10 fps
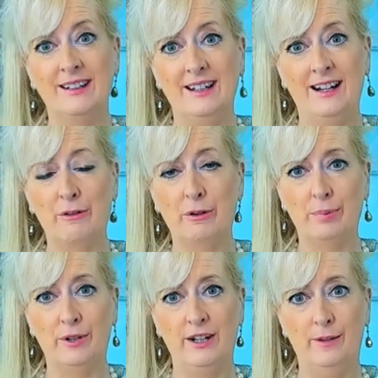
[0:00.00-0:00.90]
and I would
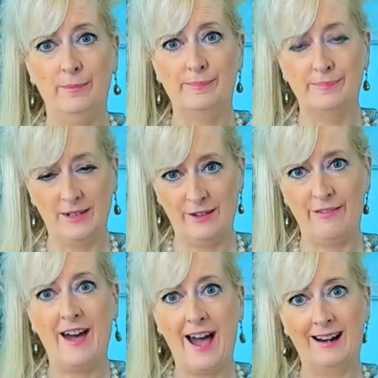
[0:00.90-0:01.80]
put him in
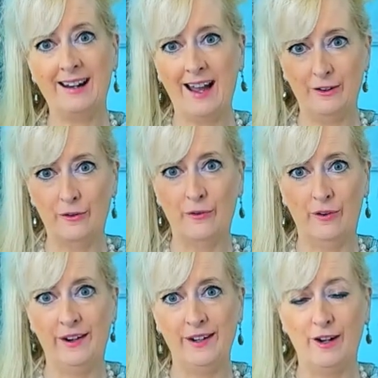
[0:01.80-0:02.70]
that
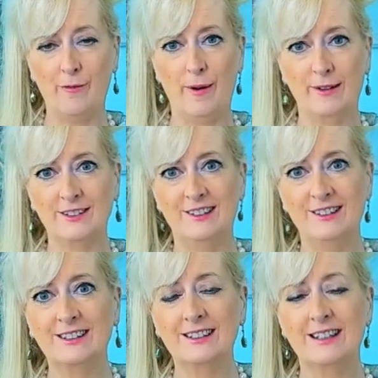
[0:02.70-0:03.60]
category of
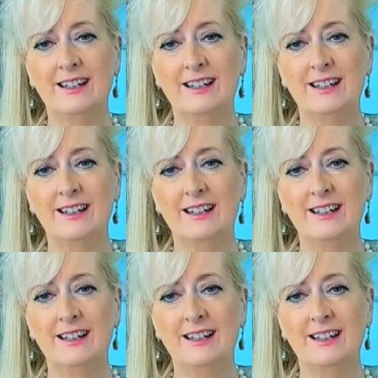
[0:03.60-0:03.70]
presidents.